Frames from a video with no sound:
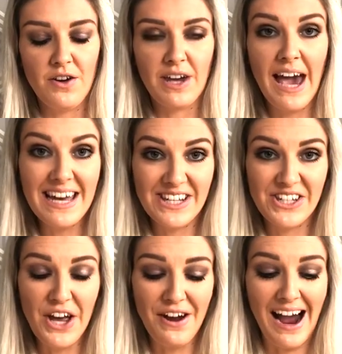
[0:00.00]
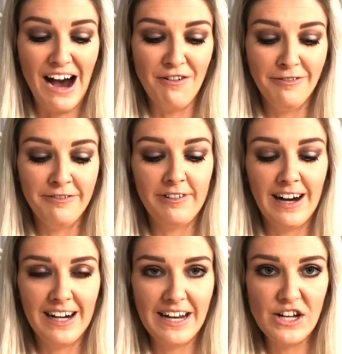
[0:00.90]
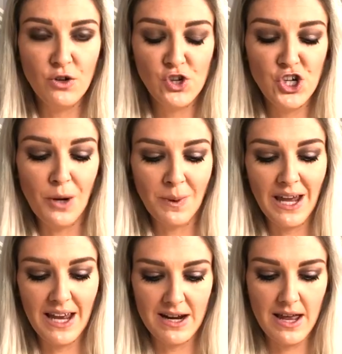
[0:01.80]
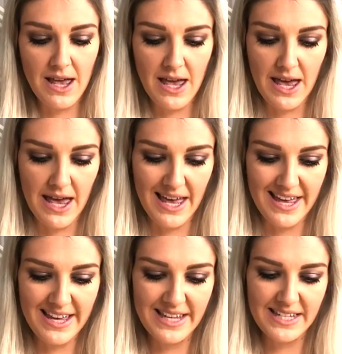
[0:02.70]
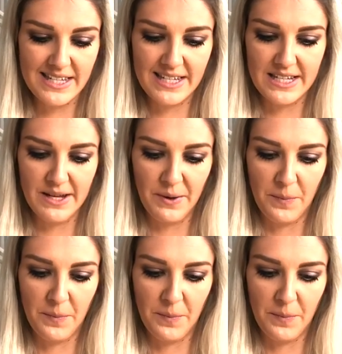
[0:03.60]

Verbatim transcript: a look. Okay, so our final Shopkin is,